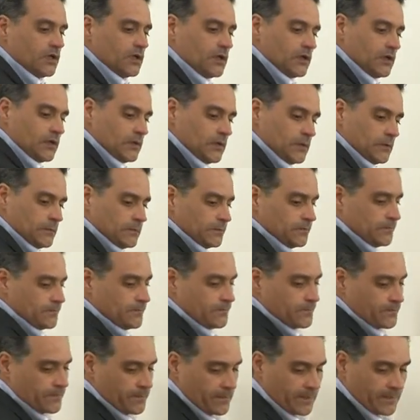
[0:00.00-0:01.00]

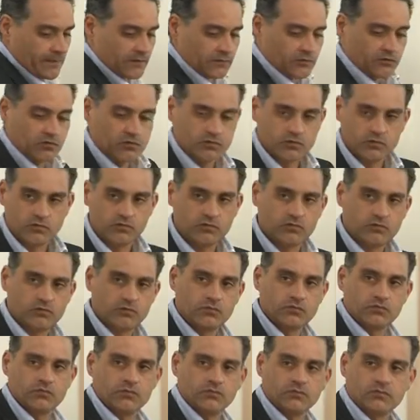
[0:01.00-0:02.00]
um,
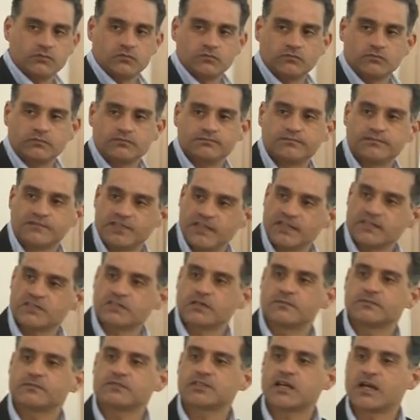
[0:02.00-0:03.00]
to take
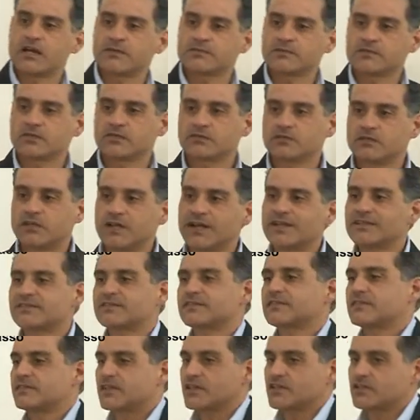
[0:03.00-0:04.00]
some time on the
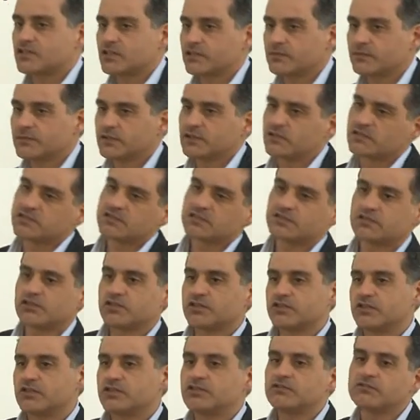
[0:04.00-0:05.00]
last session because it's a
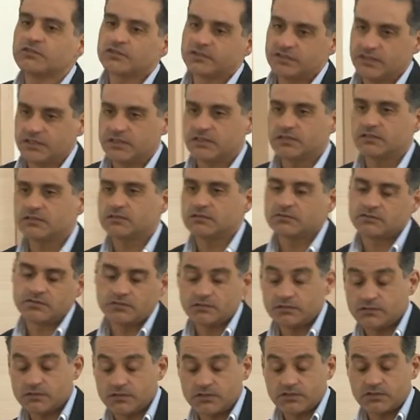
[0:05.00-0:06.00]
Q&A,
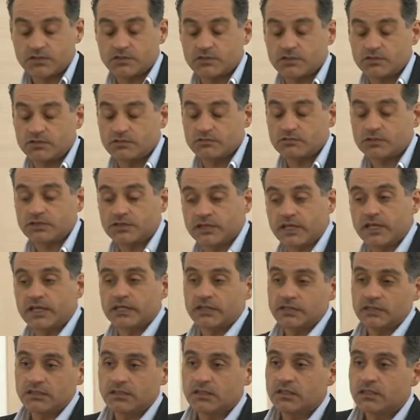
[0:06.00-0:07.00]
it's a
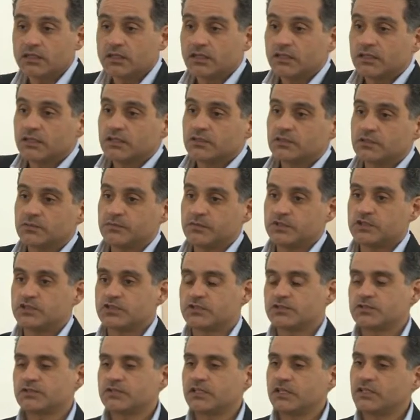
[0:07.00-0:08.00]
Q&A to be
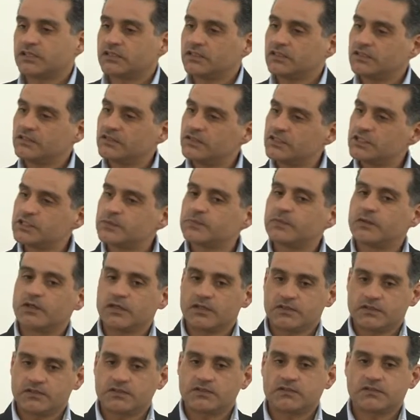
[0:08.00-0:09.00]
sure that in this
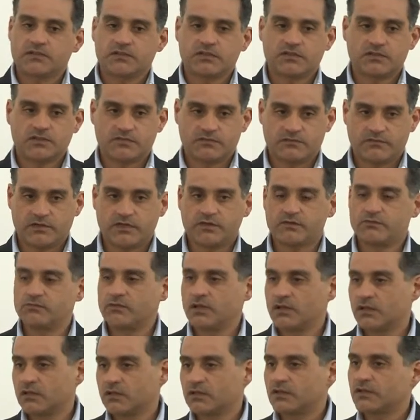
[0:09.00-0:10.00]
part it's very
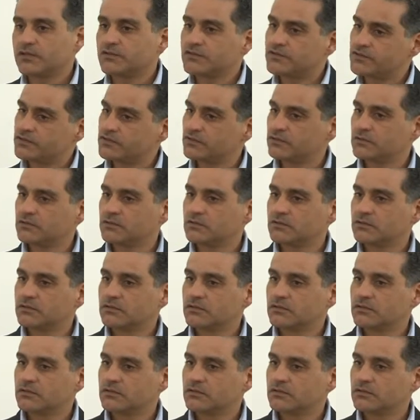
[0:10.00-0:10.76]
well understood.